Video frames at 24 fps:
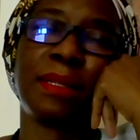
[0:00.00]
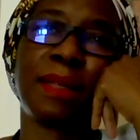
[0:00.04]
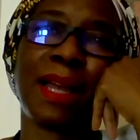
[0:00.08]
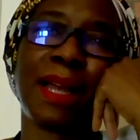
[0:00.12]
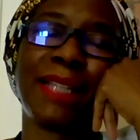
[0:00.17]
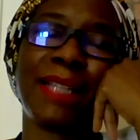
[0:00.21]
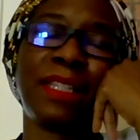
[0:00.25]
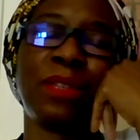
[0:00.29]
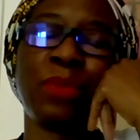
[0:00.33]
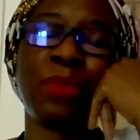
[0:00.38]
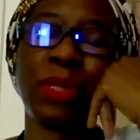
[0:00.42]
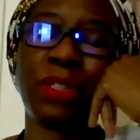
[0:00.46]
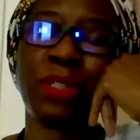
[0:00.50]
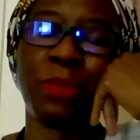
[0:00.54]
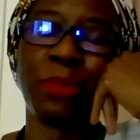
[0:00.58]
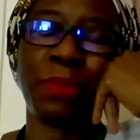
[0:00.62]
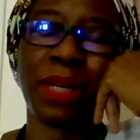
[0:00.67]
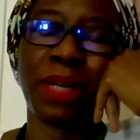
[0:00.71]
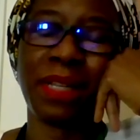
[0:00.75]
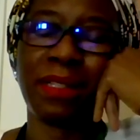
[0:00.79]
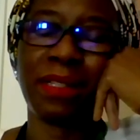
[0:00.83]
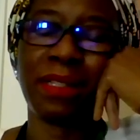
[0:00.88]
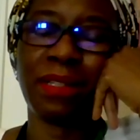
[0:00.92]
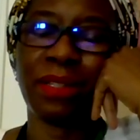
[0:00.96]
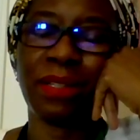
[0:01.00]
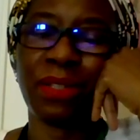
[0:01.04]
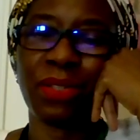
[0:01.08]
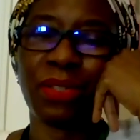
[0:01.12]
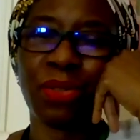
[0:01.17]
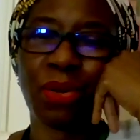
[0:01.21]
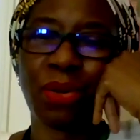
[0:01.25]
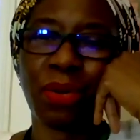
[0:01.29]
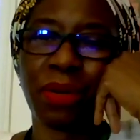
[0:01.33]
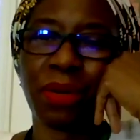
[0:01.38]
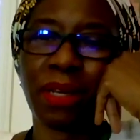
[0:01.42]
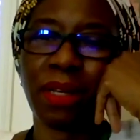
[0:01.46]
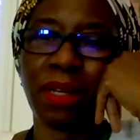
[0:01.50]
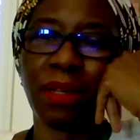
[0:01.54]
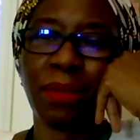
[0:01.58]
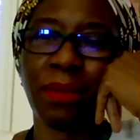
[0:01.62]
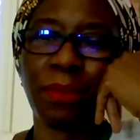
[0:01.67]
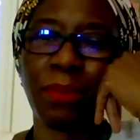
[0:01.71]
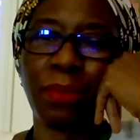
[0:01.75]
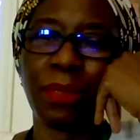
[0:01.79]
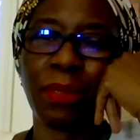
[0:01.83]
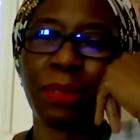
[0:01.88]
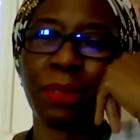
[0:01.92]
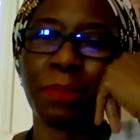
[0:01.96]
I didn't want to burden the story
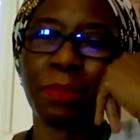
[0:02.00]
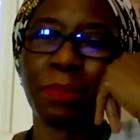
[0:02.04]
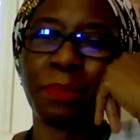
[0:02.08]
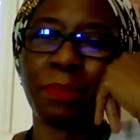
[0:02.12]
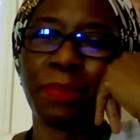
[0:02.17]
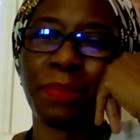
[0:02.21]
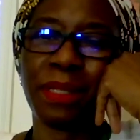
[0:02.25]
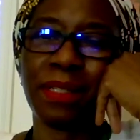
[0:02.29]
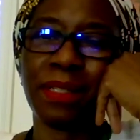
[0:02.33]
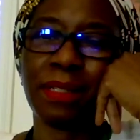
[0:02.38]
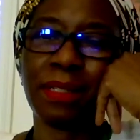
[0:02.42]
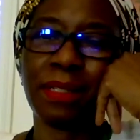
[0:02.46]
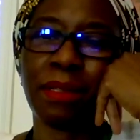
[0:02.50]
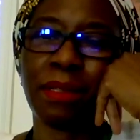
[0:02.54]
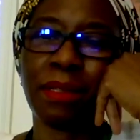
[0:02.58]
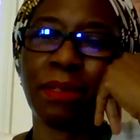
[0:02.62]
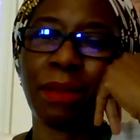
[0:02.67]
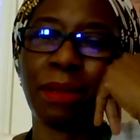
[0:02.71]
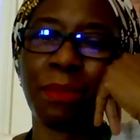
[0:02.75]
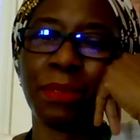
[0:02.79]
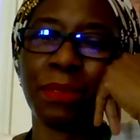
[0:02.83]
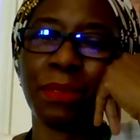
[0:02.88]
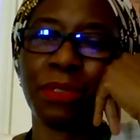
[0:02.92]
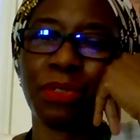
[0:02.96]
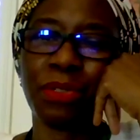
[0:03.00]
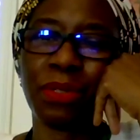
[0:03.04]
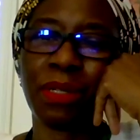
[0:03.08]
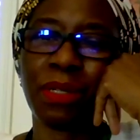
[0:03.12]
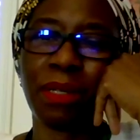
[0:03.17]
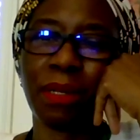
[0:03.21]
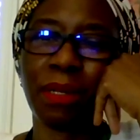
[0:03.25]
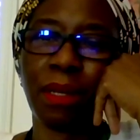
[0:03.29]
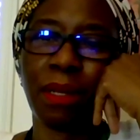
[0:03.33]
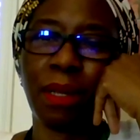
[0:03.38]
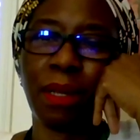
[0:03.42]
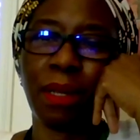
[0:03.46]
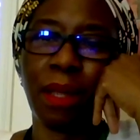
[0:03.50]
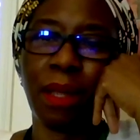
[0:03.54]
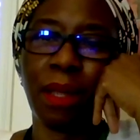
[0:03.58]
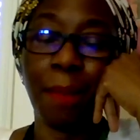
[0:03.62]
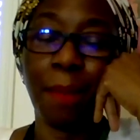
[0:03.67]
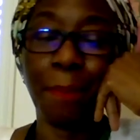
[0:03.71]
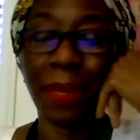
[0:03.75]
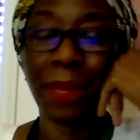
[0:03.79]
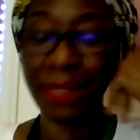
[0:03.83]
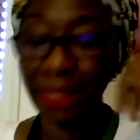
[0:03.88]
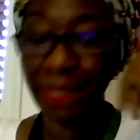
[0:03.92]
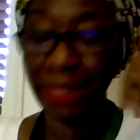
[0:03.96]
with political commentary.
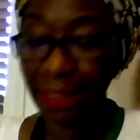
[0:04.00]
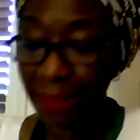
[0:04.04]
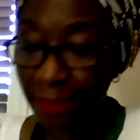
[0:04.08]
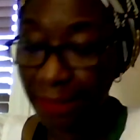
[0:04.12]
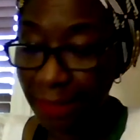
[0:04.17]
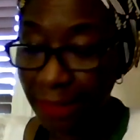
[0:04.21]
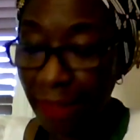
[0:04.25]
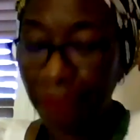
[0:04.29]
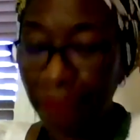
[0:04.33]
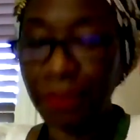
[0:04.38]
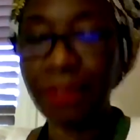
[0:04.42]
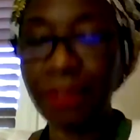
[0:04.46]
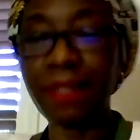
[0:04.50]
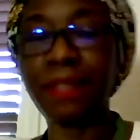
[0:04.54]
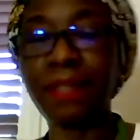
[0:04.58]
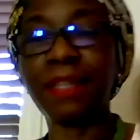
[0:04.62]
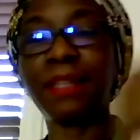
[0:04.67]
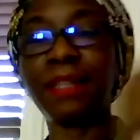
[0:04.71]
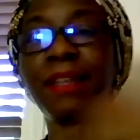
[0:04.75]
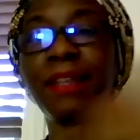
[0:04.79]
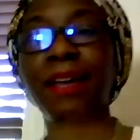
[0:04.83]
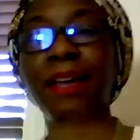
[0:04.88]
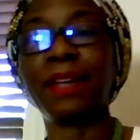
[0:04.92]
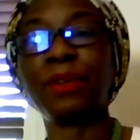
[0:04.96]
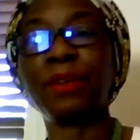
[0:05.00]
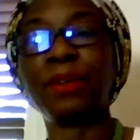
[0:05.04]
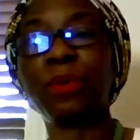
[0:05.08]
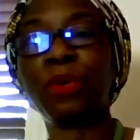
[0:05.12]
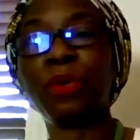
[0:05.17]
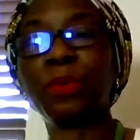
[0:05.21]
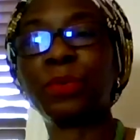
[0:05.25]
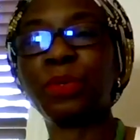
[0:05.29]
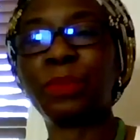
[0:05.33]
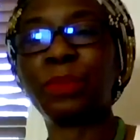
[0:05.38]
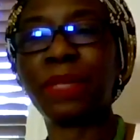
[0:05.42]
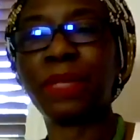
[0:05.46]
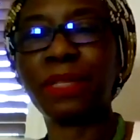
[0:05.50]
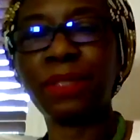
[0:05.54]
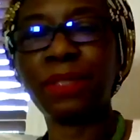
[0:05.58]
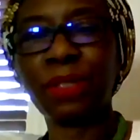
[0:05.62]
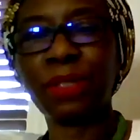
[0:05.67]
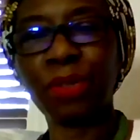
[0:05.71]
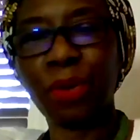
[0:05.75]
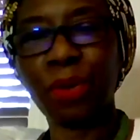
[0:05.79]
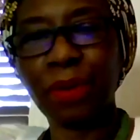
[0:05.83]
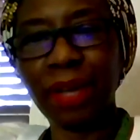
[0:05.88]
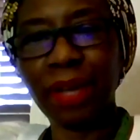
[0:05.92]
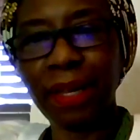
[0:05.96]
But it's definitely an old boomer
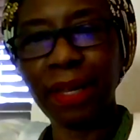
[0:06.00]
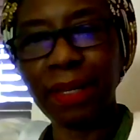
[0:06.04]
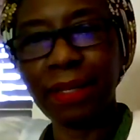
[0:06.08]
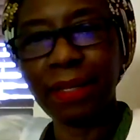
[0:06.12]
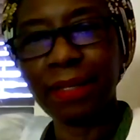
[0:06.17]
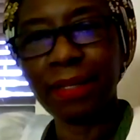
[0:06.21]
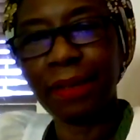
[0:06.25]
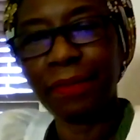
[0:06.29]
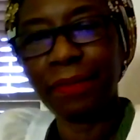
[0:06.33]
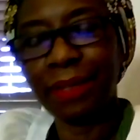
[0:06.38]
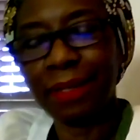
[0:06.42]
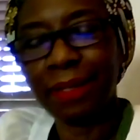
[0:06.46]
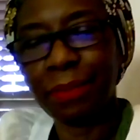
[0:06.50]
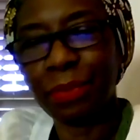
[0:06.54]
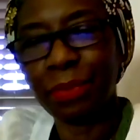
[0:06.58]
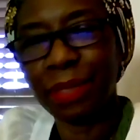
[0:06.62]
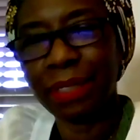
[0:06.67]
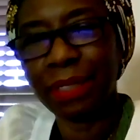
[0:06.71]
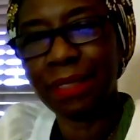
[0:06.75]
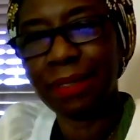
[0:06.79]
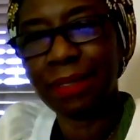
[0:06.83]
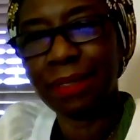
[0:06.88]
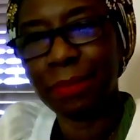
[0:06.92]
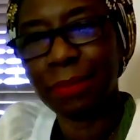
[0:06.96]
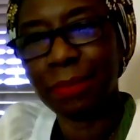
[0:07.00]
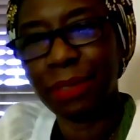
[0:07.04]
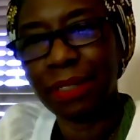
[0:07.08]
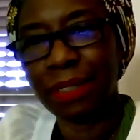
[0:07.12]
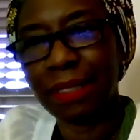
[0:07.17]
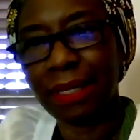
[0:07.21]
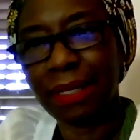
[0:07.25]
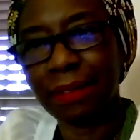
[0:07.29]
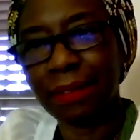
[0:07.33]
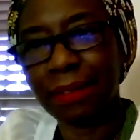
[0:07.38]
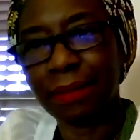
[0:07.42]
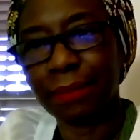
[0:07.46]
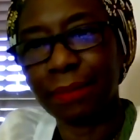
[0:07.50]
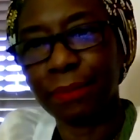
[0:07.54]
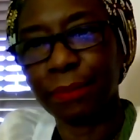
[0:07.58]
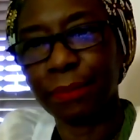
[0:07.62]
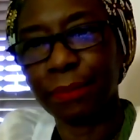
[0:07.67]
story, and it definitely brings it up to date.